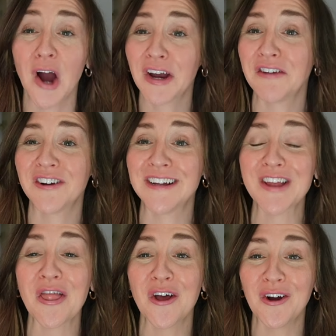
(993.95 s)
Okay, friends,
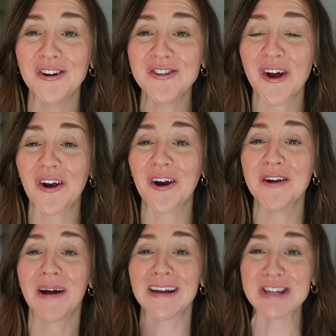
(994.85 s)
those are
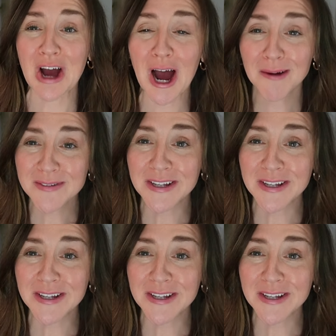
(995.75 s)
my top